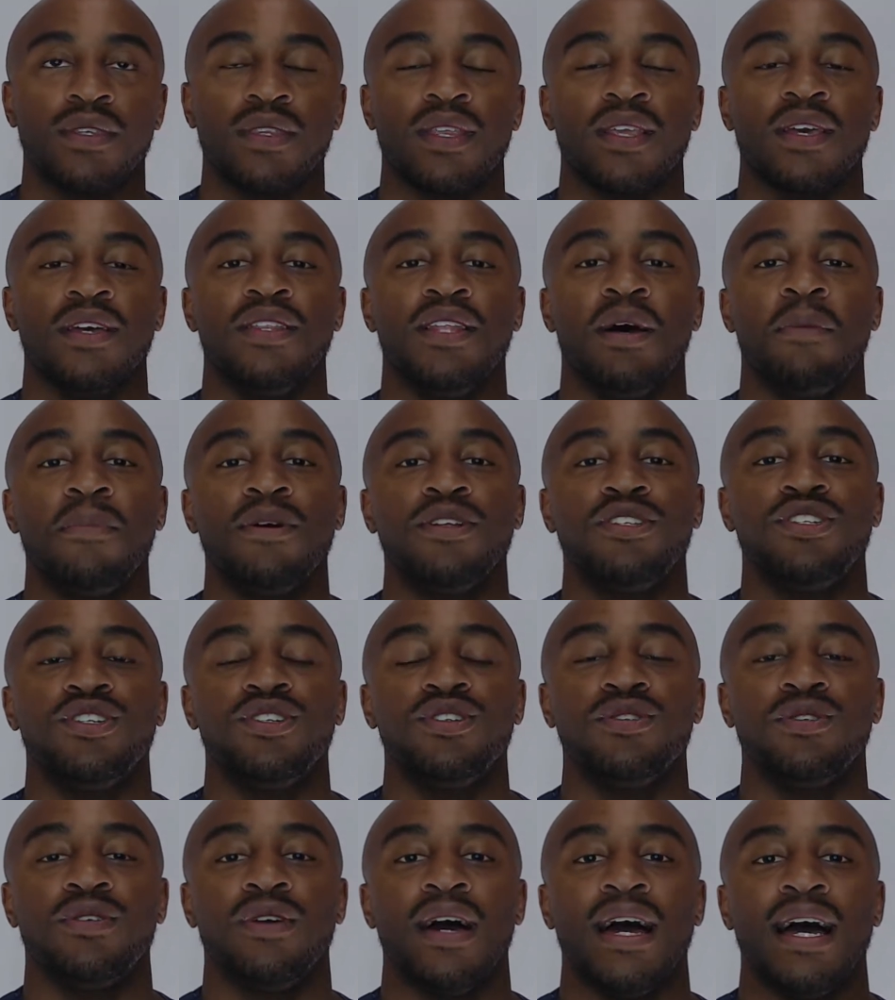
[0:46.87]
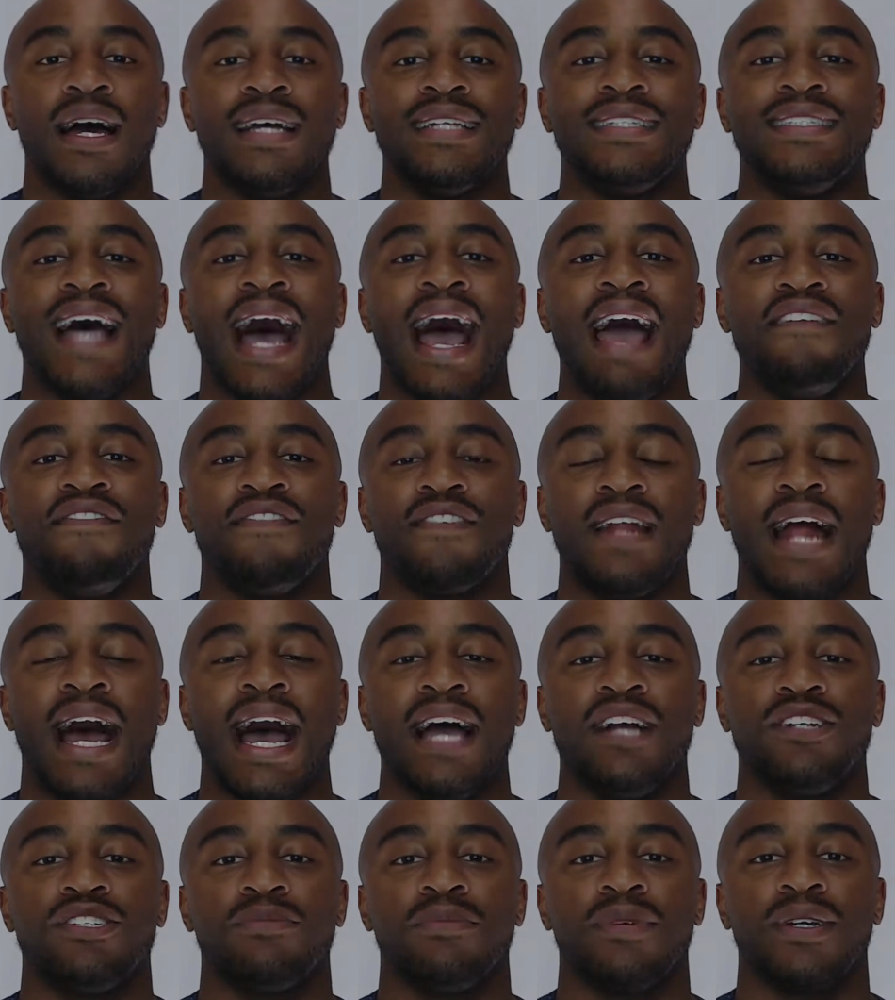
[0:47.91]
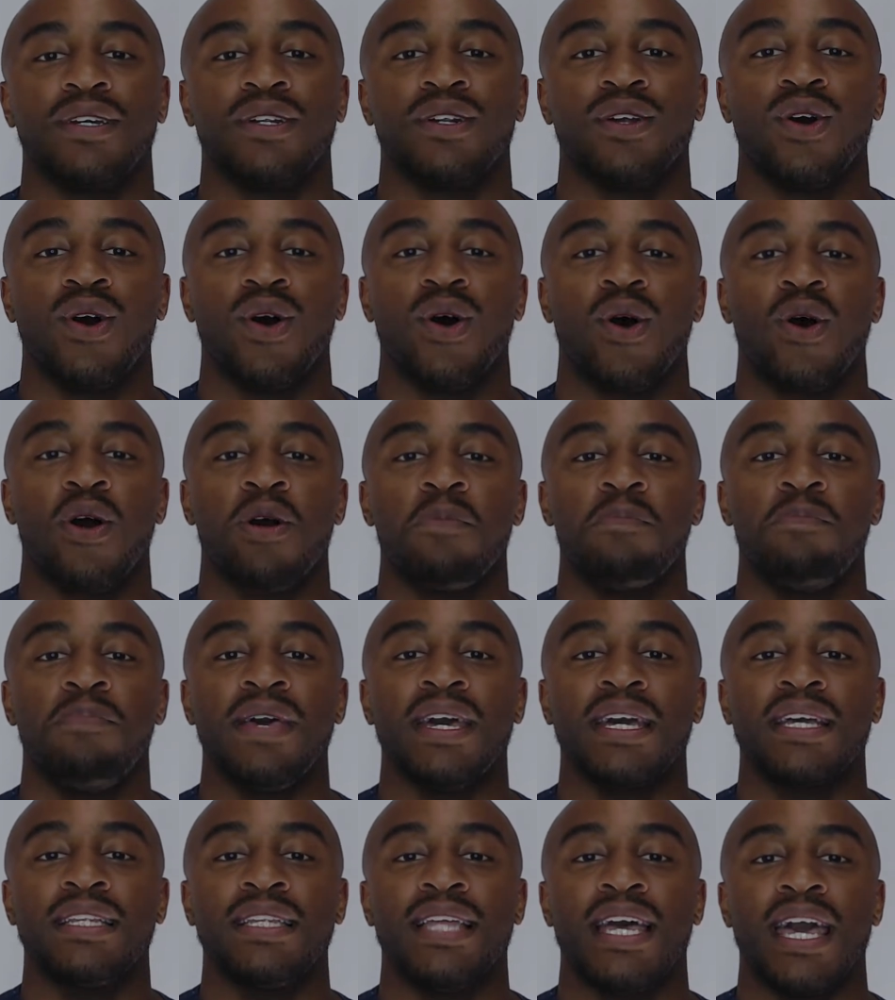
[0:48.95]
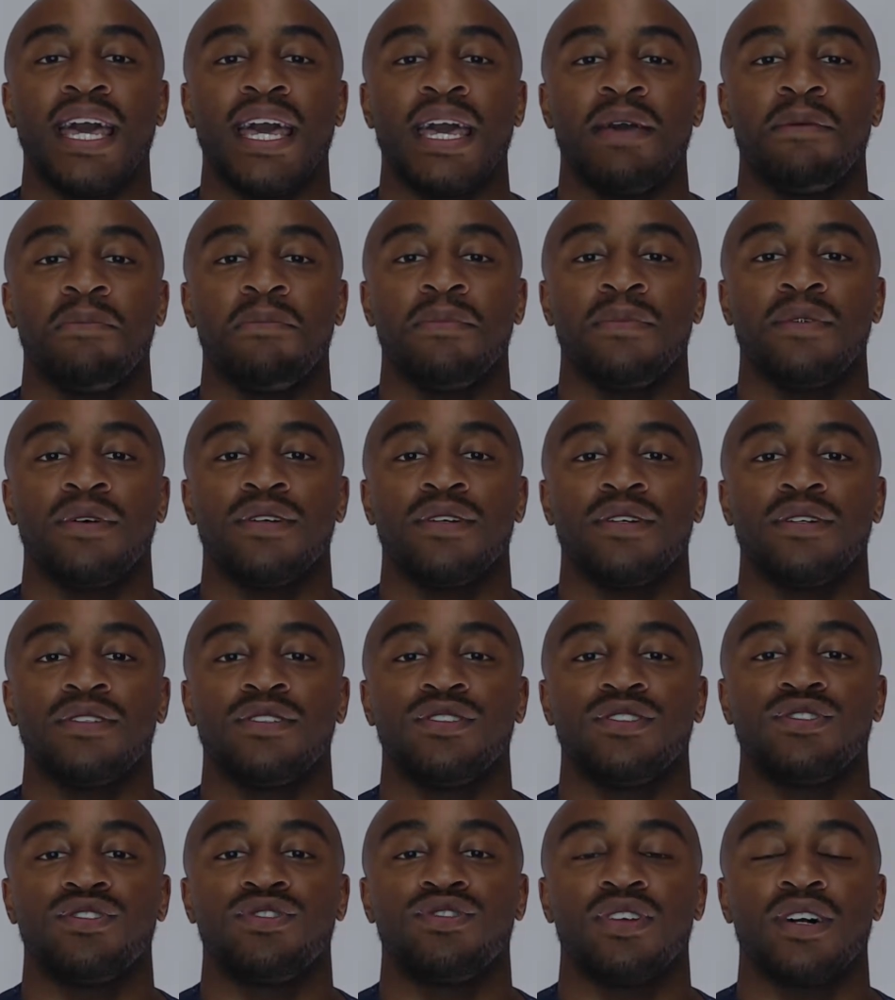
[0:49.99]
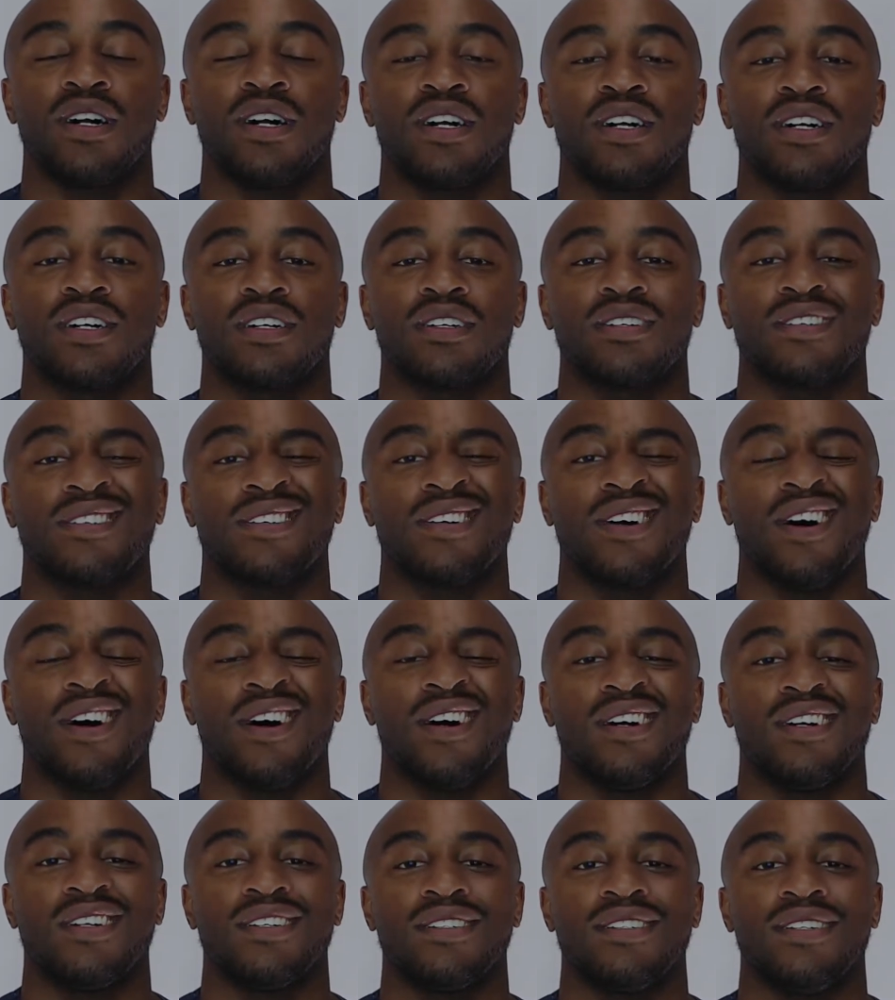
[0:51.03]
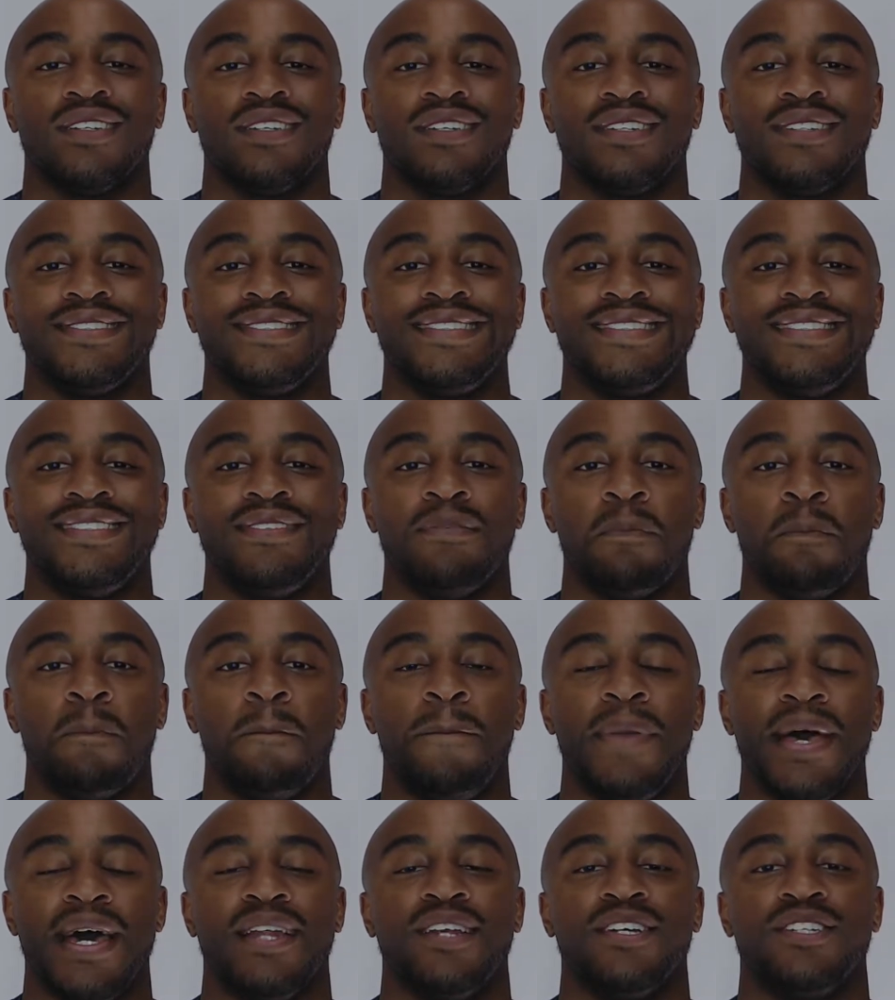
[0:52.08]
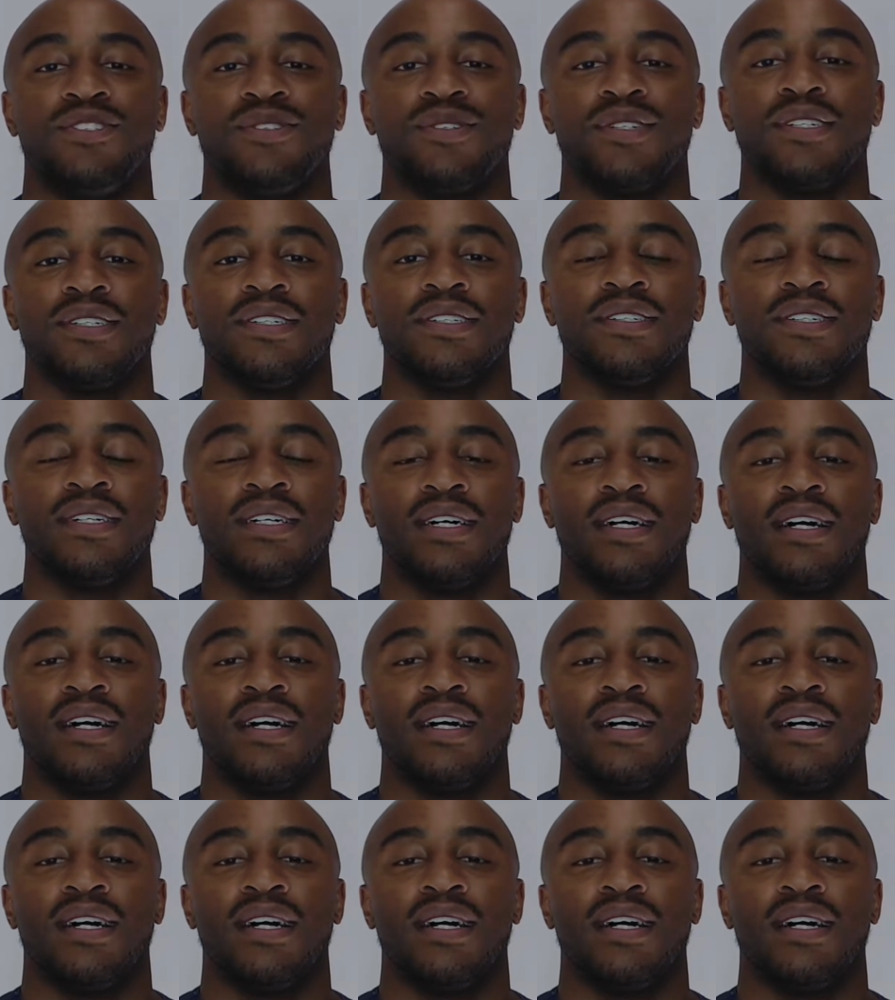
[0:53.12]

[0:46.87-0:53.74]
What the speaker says: Number 2, diphenhydramine, or big name drug called Benadryl.